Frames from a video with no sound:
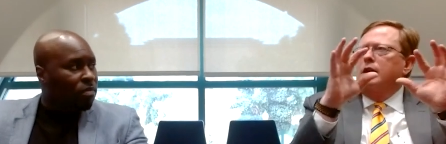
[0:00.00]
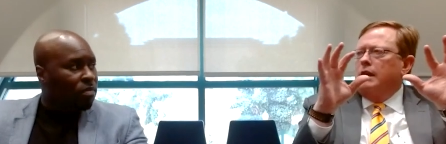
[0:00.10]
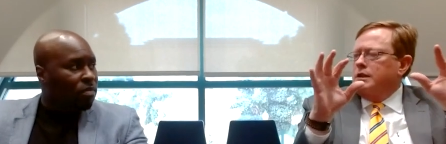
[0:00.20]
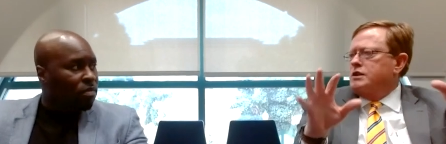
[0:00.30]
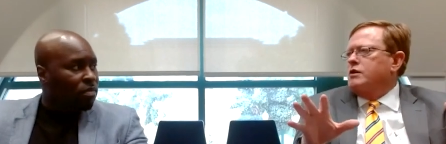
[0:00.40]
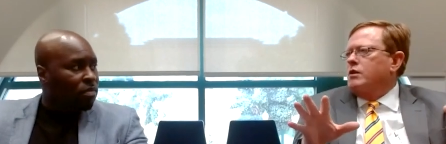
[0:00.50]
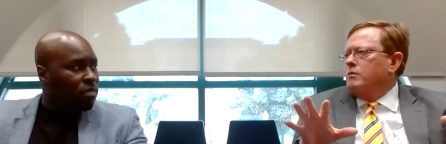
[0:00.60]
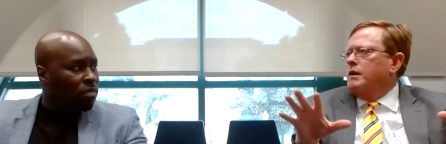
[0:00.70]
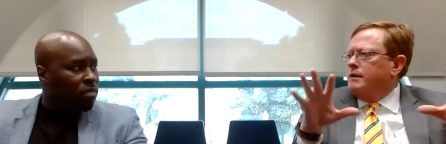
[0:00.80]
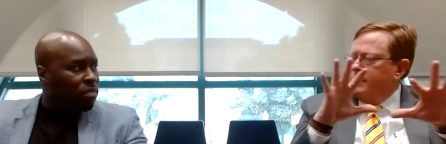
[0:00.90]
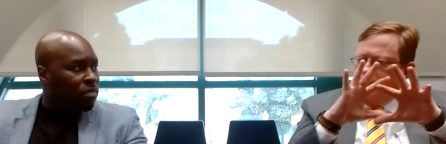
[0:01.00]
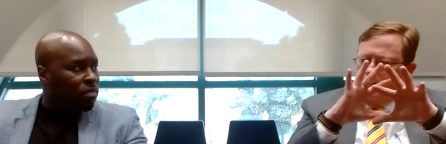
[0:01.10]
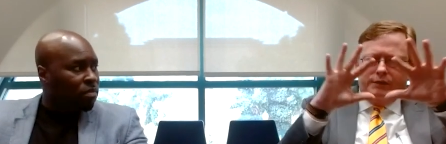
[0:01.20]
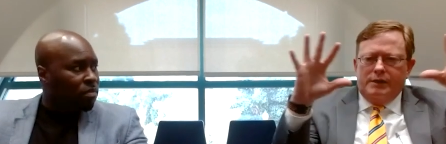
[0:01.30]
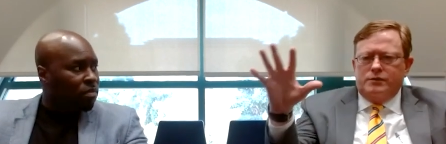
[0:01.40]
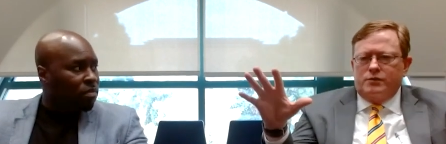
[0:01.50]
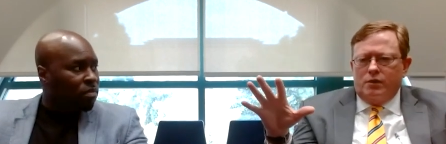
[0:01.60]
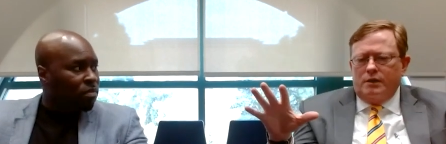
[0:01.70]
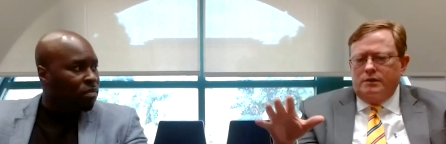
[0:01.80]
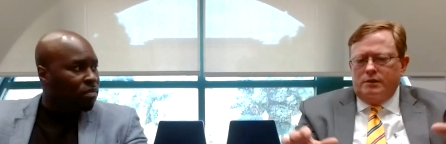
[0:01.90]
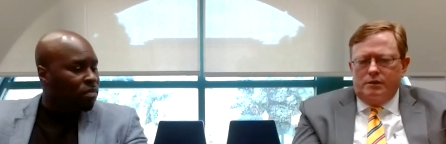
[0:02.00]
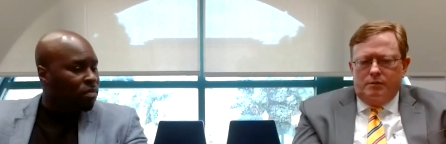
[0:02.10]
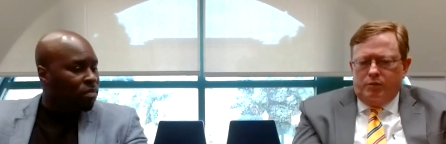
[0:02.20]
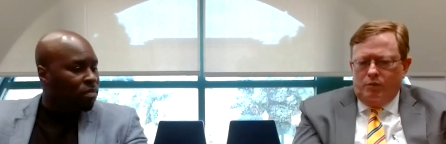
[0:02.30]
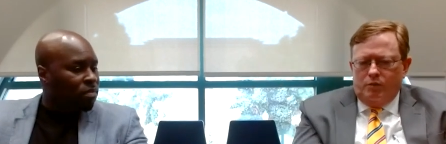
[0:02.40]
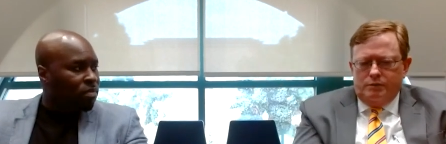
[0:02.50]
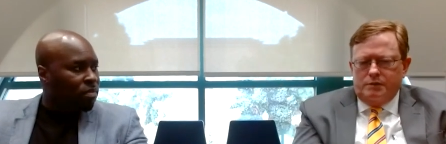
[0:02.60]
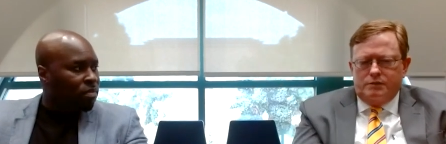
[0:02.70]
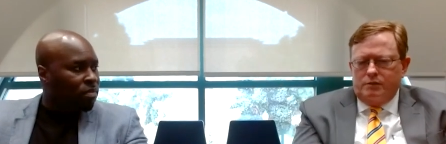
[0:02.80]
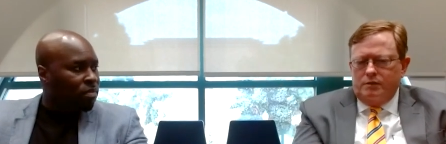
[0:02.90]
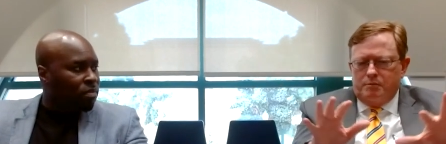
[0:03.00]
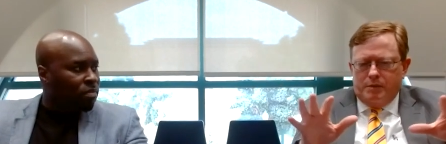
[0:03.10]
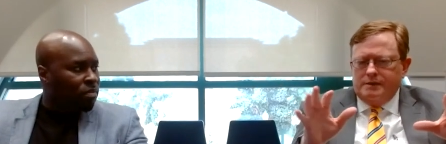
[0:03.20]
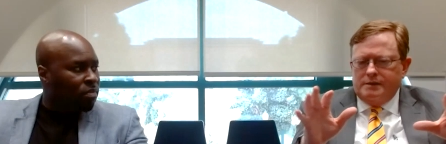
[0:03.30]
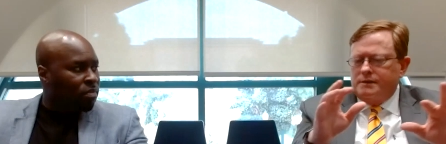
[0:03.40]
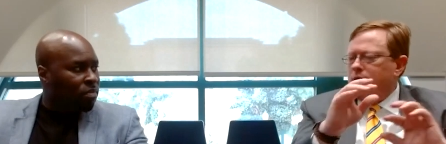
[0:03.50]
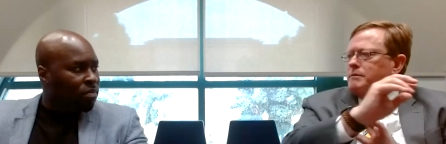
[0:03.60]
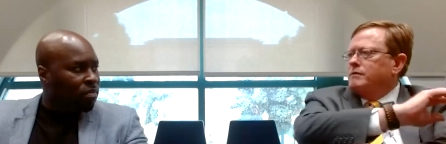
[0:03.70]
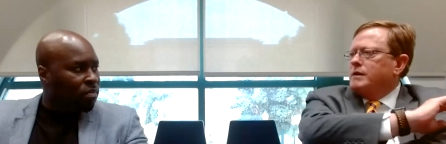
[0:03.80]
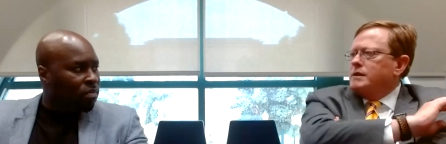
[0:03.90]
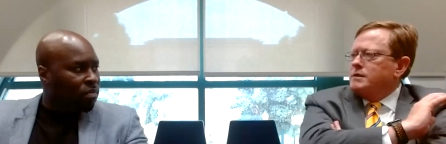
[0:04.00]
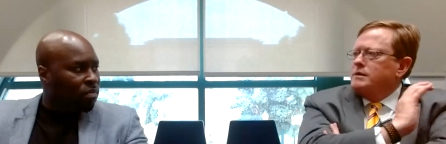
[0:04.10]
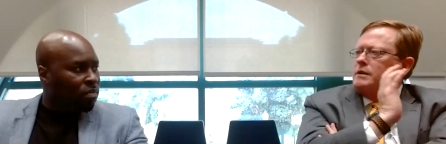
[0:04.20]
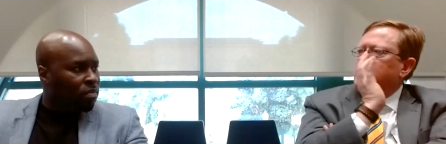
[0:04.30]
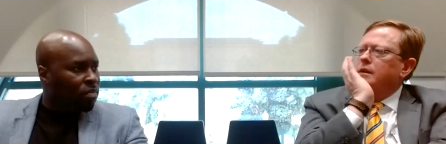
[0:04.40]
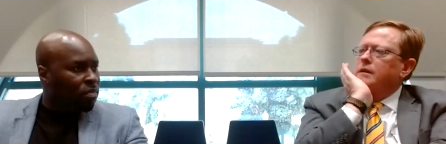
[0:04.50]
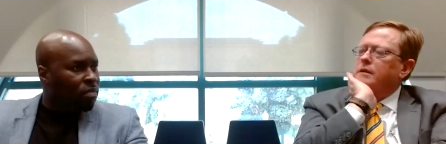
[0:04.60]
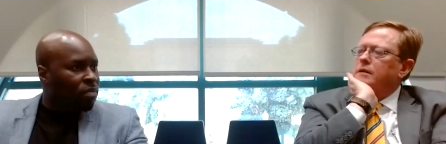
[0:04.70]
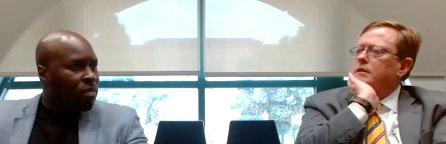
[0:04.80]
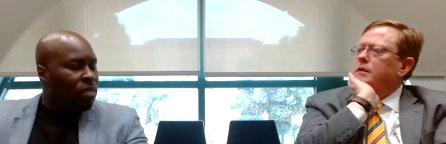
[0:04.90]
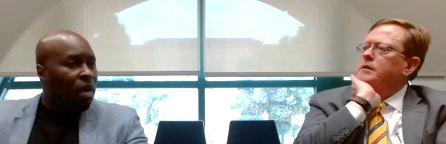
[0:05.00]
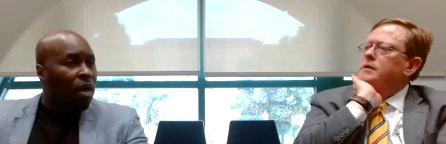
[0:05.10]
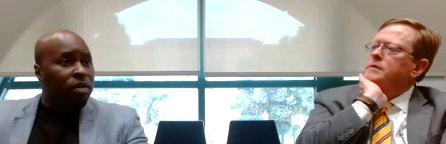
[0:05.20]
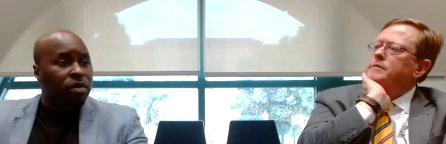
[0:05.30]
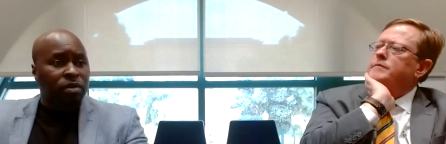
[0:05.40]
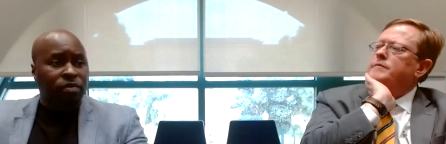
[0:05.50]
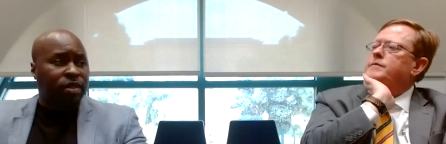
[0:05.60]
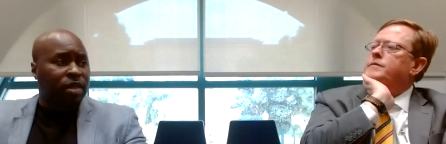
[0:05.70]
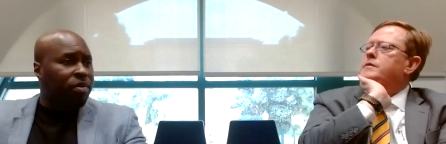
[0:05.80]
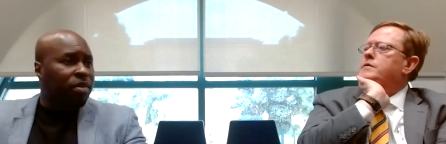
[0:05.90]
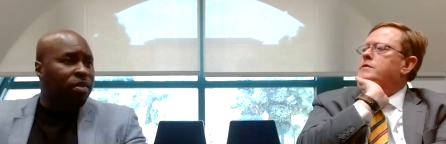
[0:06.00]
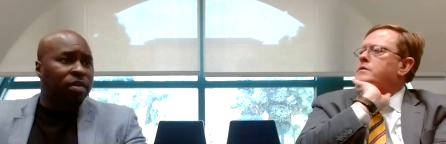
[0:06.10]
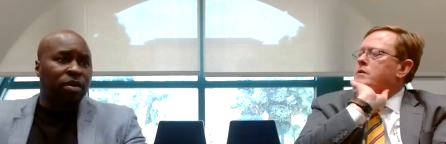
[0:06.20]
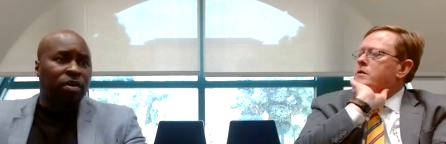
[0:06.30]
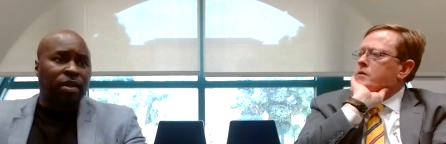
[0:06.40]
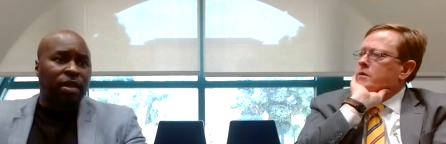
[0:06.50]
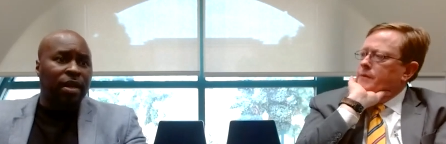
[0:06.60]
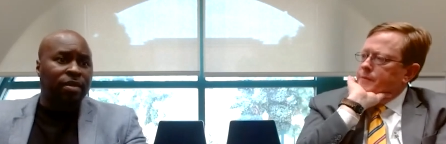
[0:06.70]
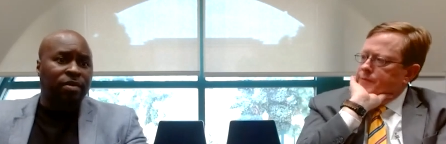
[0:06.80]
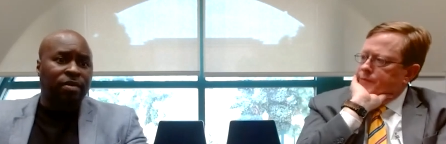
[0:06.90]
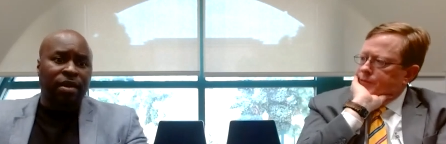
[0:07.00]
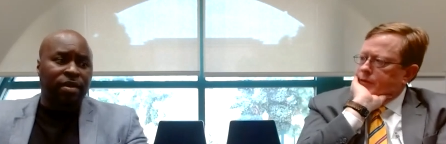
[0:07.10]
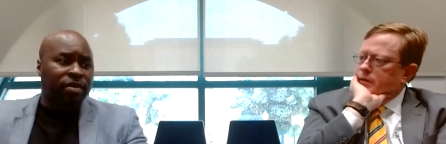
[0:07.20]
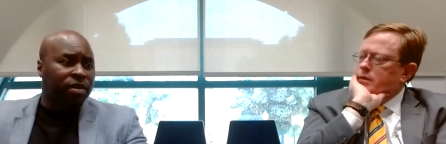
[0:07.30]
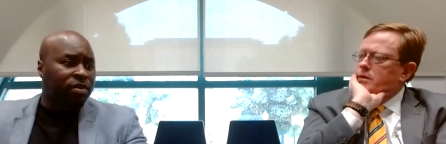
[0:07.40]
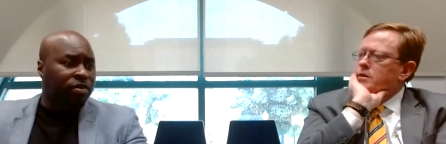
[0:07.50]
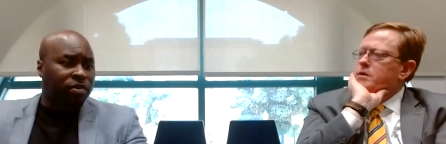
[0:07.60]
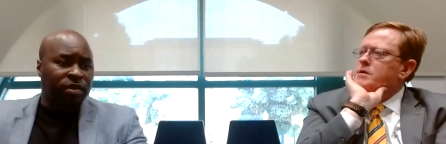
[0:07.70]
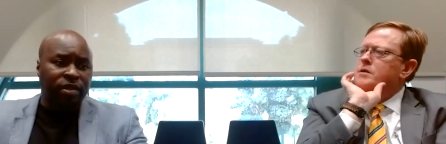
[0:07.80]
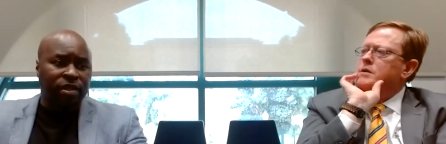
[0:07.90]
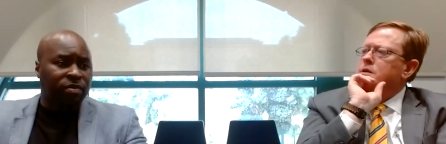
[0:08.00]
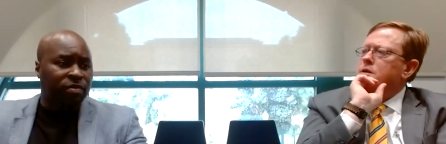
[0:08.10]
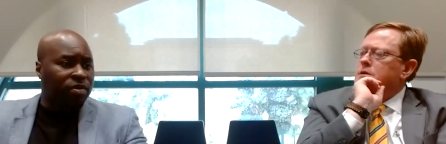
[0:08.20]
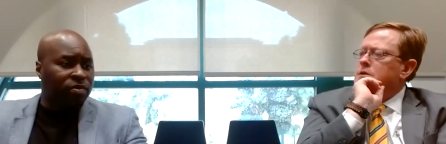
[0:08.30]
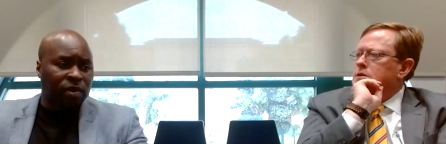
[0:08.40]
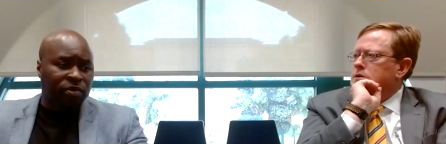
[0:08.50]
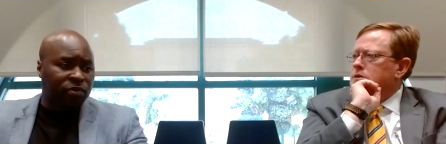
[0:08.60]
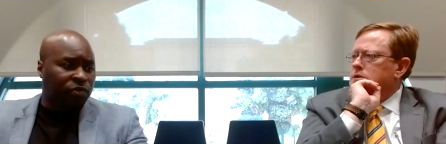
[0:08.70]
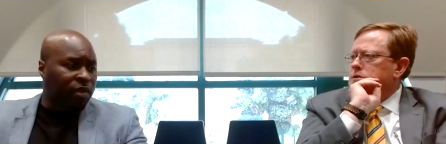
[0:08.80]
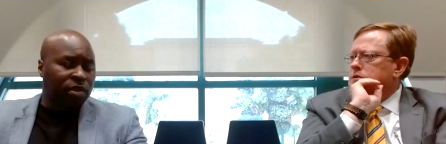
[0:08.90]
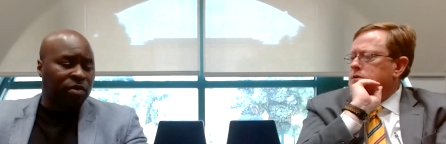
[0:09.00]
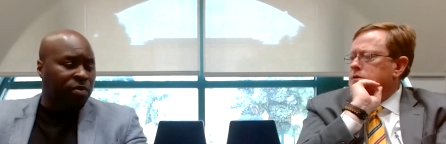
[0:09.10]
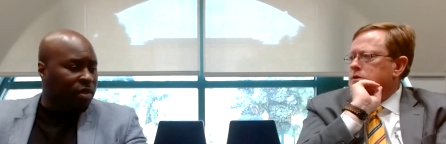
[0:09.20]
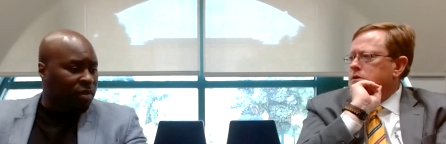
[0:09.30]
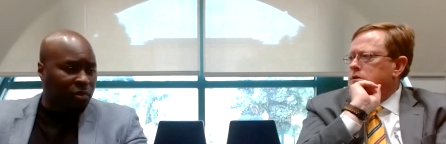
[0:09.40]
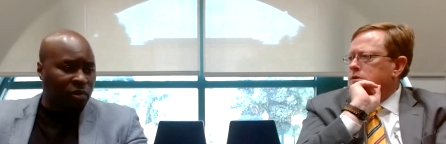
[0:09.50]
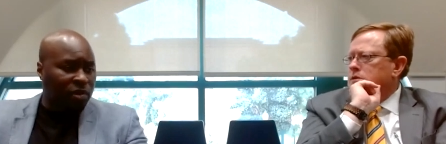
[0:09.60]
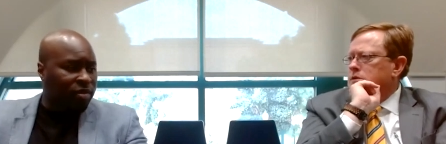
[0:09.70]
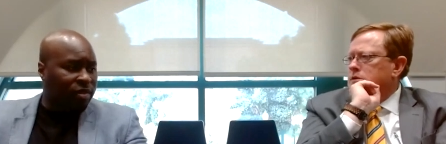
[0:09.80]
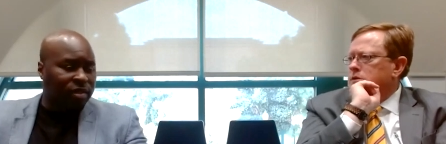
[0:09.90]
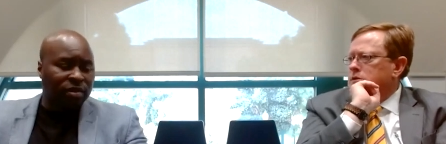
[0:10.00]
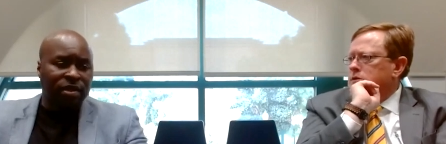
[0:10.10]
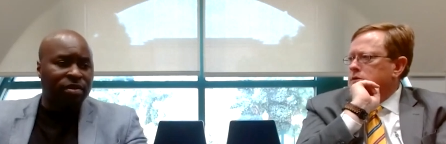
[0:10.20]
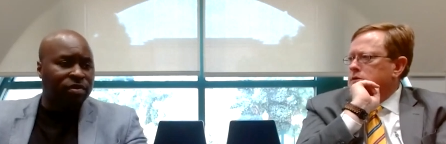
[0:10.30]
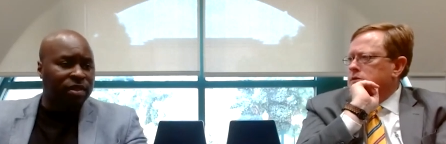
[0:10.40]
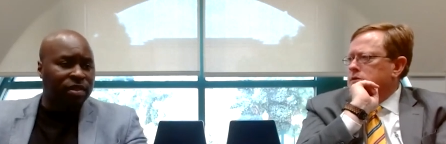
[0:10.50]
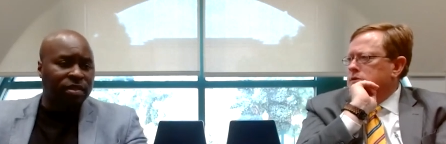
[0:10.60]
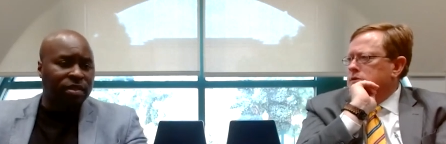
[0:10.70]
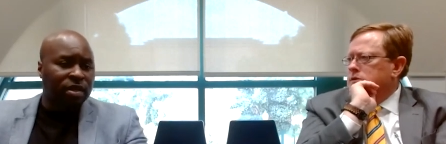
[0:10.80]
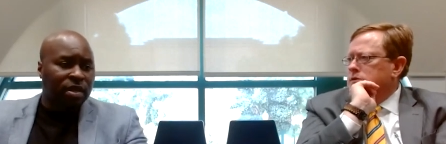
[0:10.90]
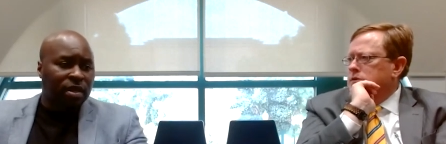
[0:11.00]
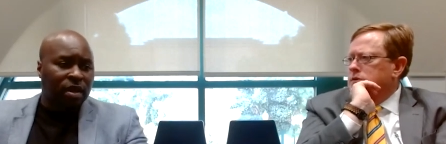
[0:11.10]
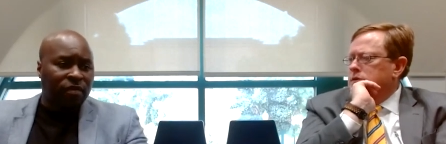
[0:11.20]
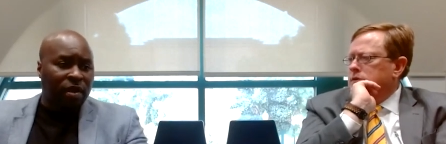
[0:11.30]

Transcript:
Speaker 1: Let's start with as you're talking to the employees, what sort of basic observation you get? Uh, good
Speaker 2: reception. You know, I kind of continue the tradition at Russ. Russ is really good with the employees. Continue that tradition. I've